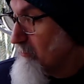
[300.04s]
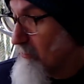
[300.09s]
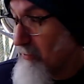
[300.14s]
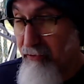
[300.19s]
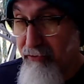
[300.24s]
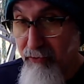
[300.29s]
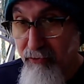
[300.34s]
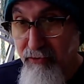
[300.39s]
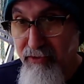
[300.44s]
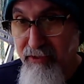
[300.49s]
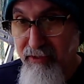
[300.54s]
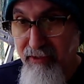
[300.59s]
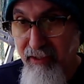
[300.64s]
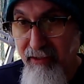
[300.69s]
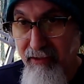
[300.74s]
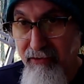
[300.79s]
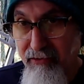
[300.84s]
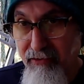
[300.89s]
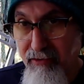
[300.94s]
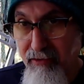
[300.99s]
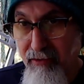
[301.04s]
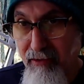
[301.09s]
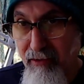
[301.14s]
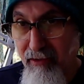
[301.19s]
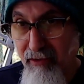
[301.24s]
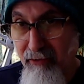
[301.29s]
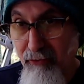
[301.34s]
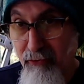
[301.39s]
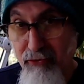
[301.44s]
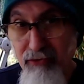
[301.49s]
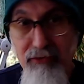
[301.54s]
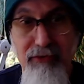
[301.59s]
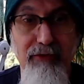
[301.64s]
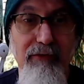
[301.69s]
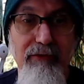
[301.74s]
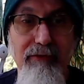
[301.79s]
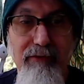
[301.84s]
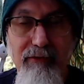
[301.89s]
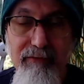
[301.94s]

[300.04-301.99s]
one of those states and those are